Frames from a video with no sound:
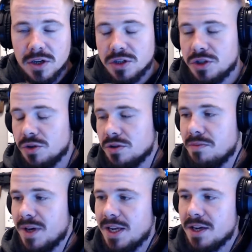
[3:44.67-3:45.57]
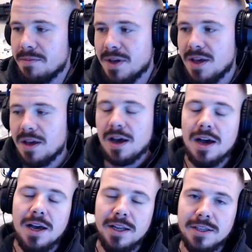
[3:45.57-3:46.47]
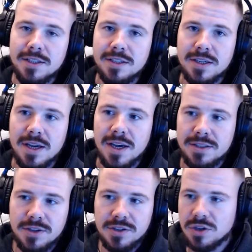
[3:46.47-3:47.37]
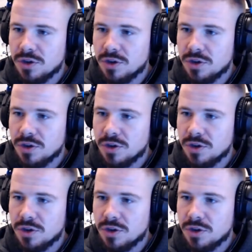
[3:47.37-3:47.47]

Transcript: short to medium, and it's just a good